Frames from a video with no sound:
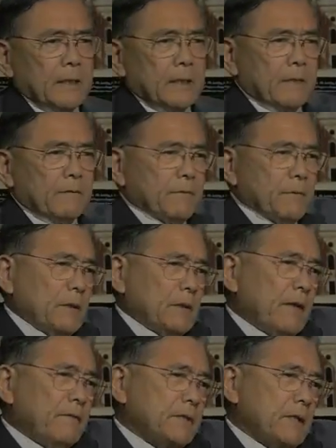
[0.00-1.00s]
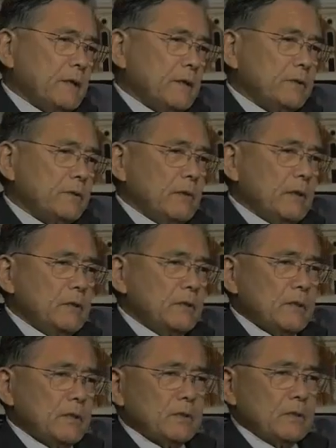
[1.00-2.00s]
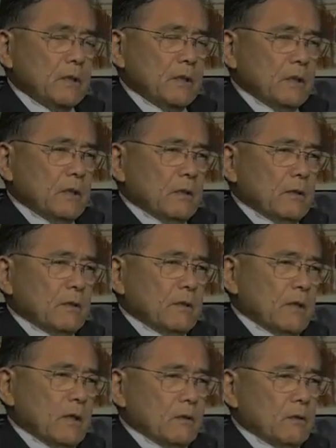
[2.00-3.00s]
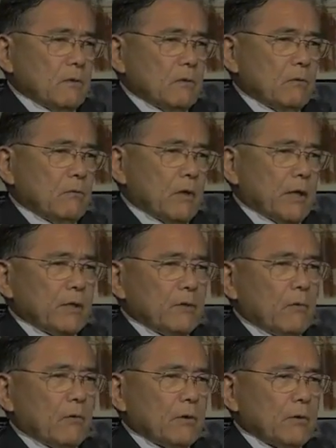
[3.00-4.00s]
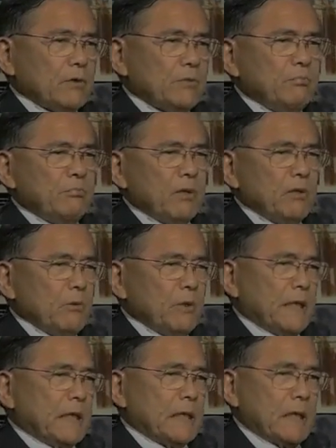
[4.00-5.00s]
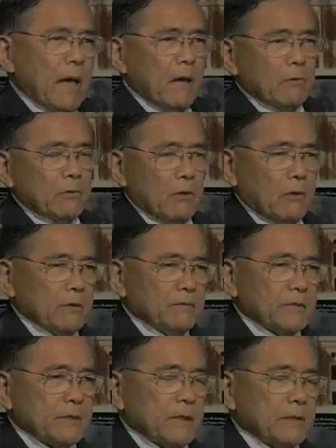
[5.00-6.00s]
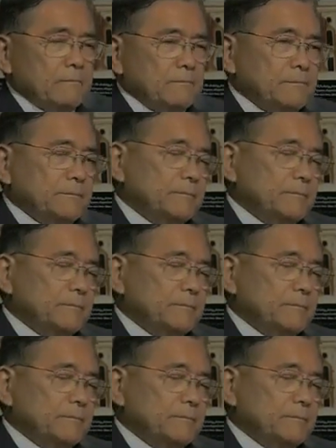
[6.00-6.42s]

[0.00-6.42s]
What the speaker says: and then from the left side of the screen is this yellow, white, orange, billowy cloud all of a sudden.